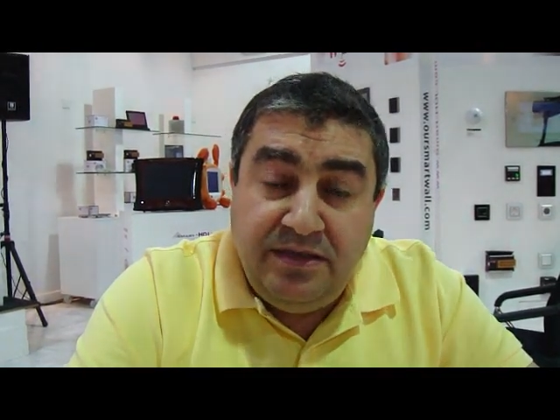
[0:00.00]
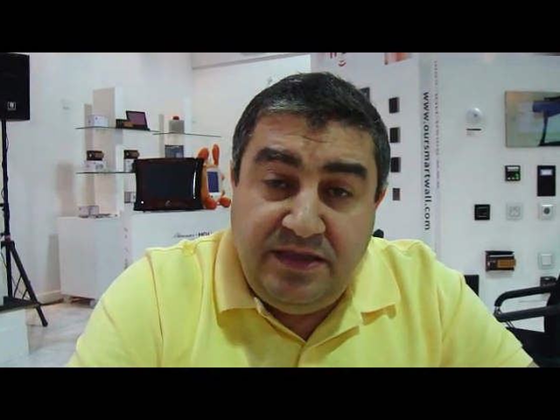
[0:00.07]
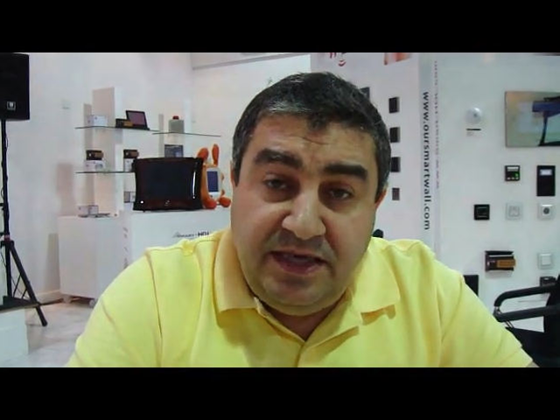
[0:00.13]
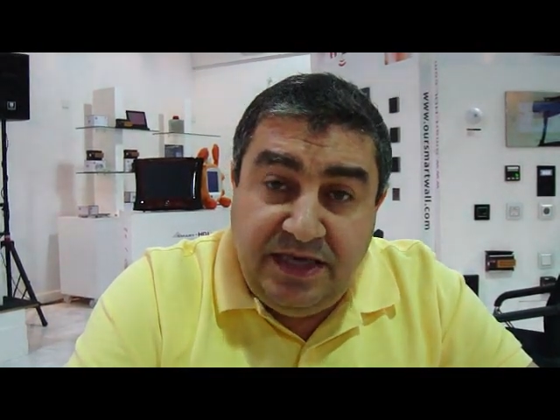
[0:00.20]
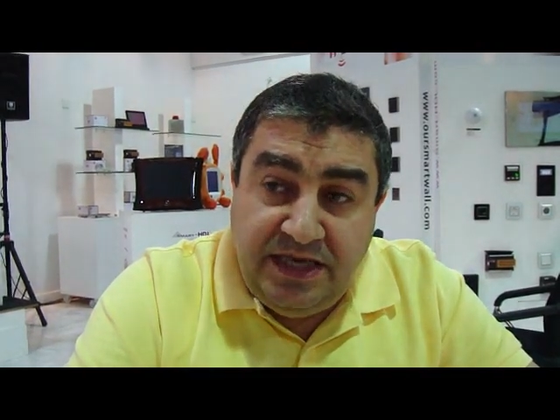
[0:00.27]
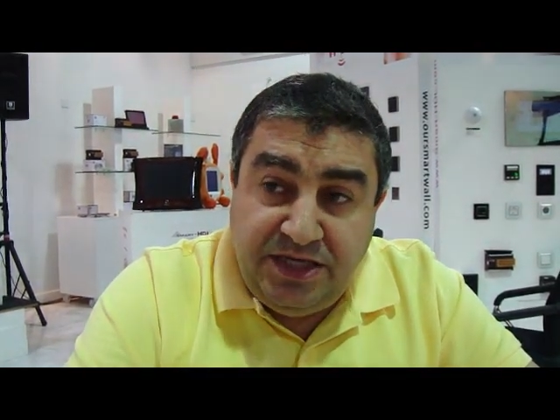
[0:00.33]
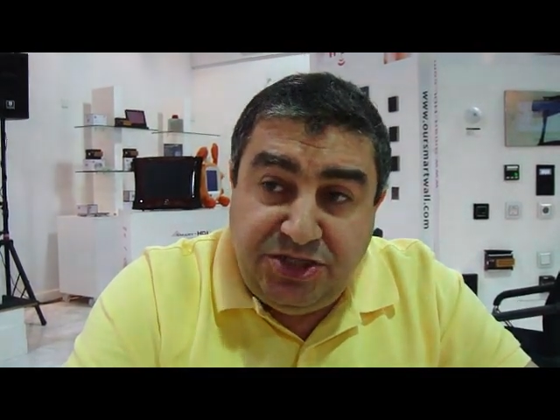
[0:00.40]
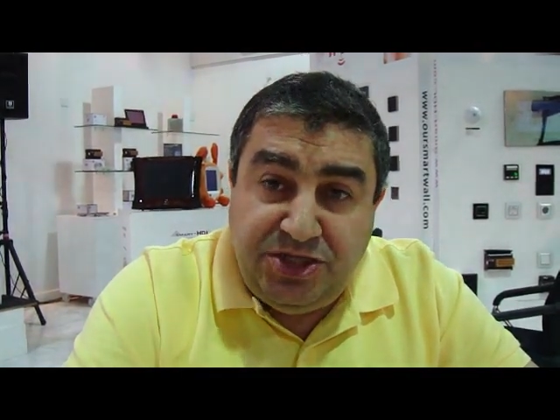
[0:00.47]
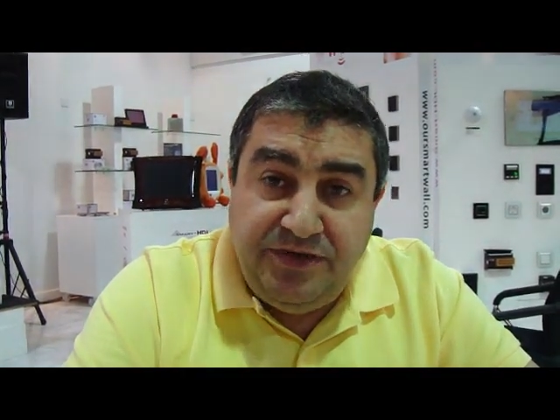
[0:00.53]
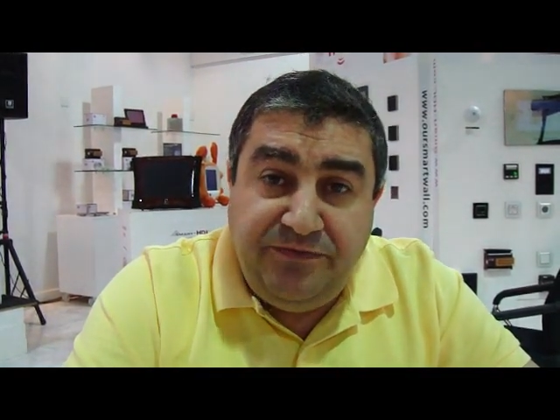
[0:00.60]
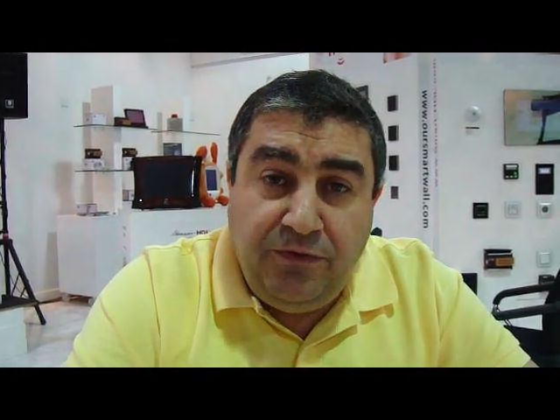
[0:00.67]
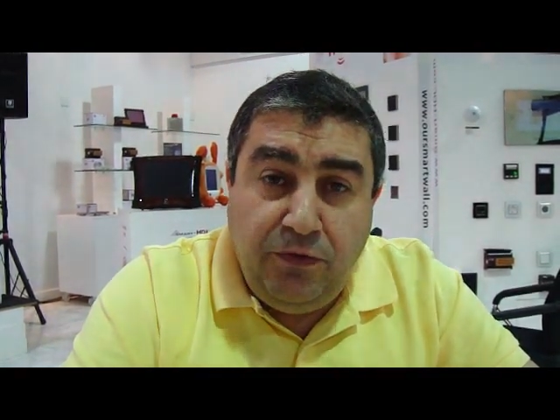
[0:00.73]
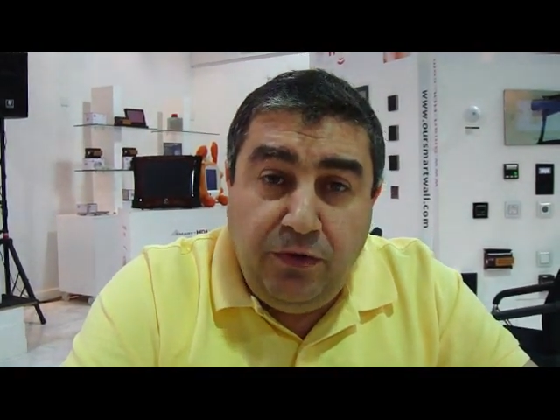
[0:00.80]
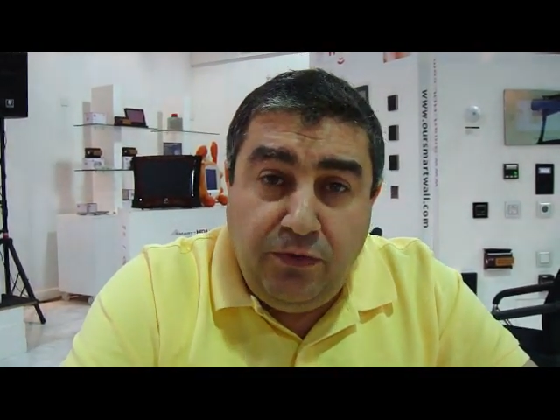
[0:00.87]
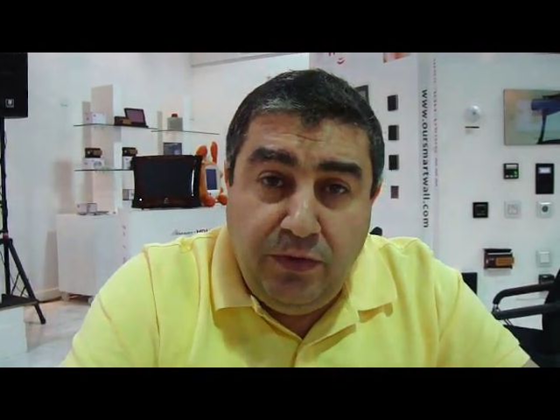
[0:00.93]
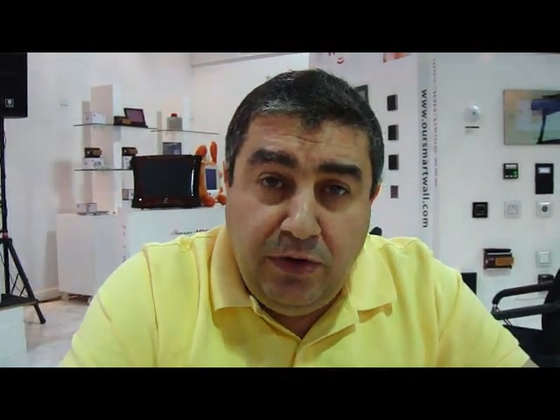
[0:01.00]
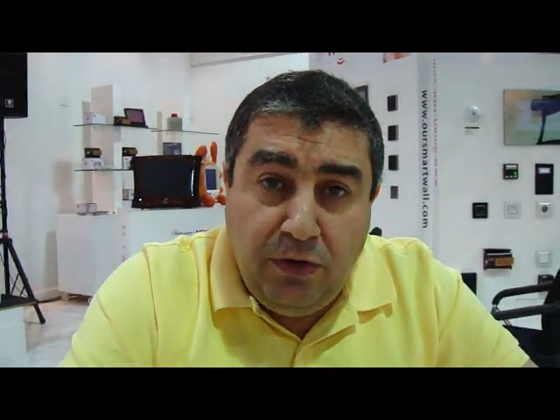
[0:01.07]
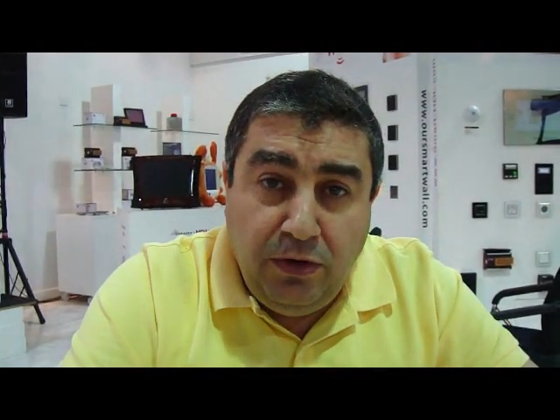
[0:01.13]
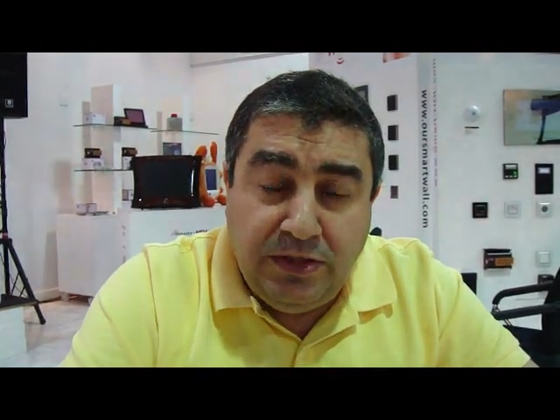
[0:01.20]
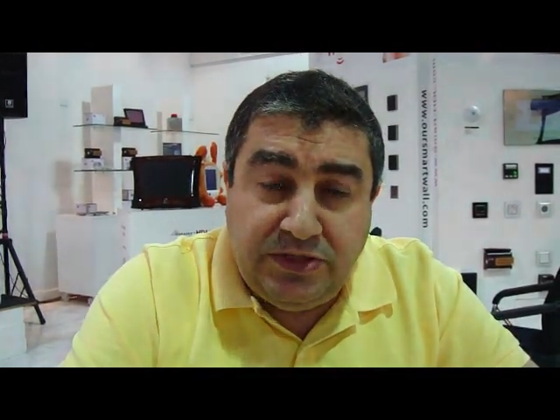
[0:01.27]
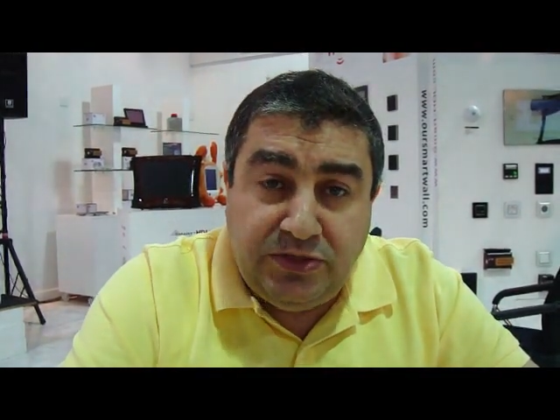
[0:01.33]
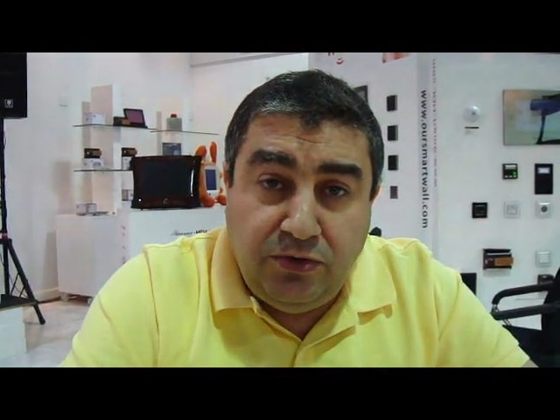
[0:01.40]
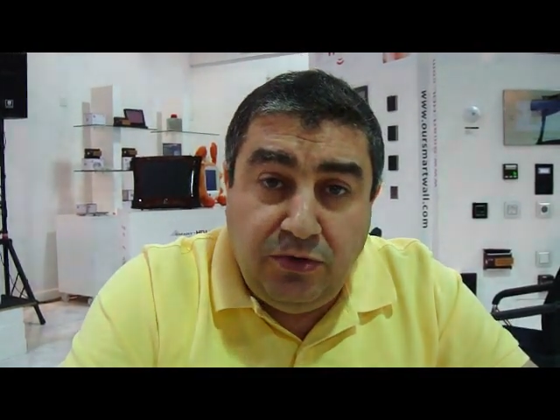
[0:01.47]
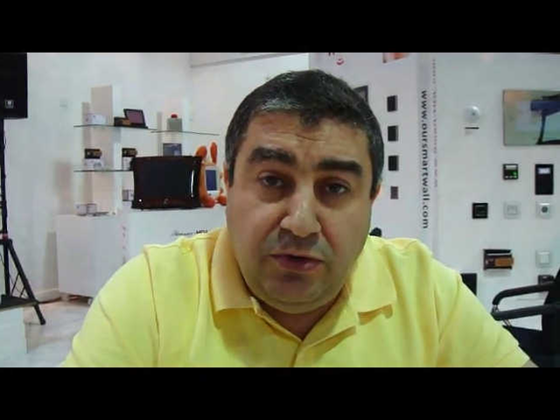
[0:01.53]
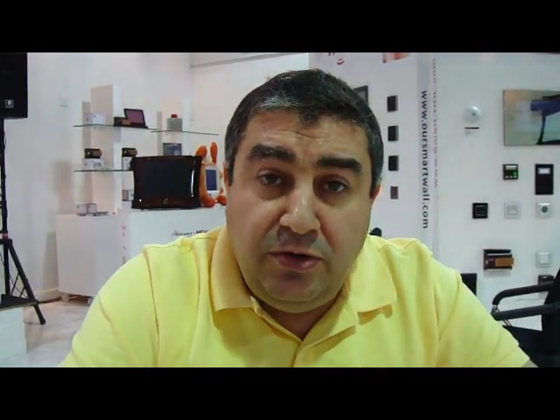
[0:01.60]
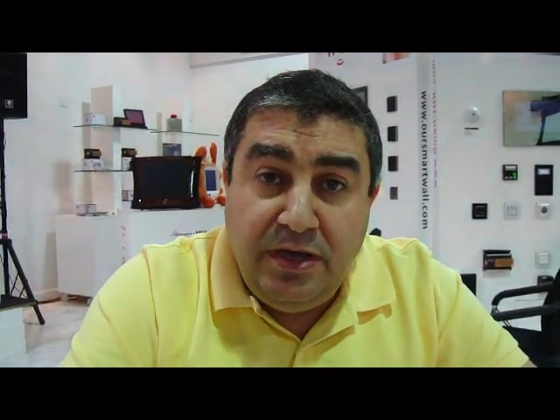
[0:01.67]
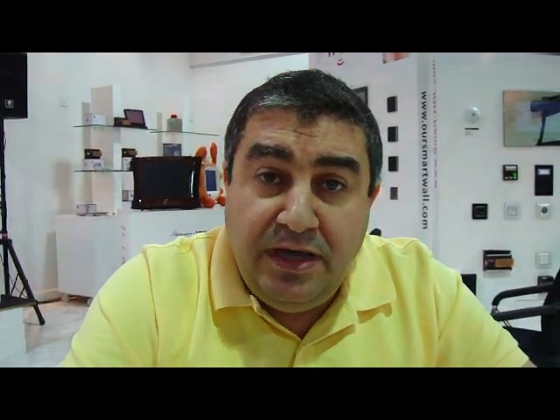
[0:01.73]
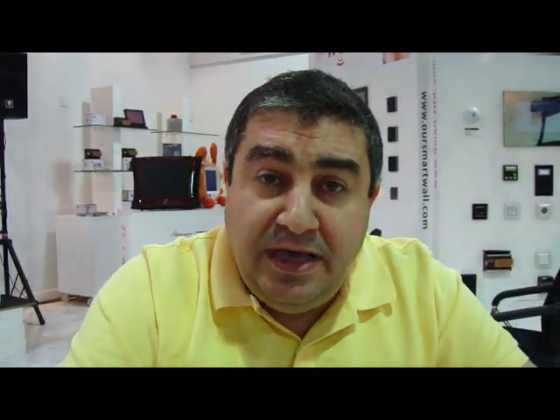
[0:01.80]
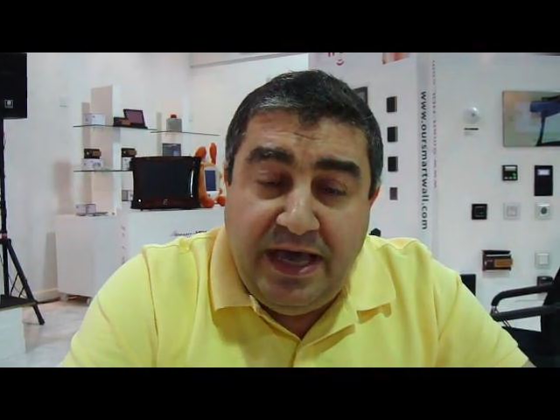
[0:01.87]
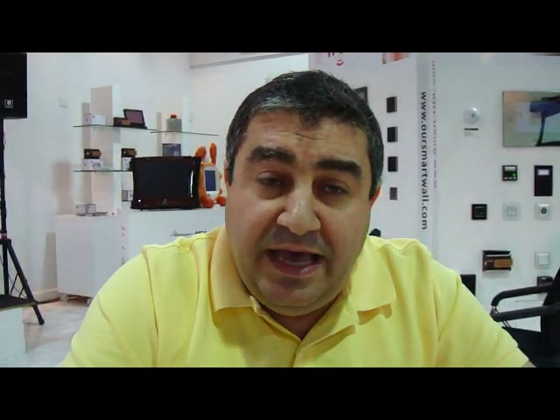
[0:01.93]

the G four will also uh,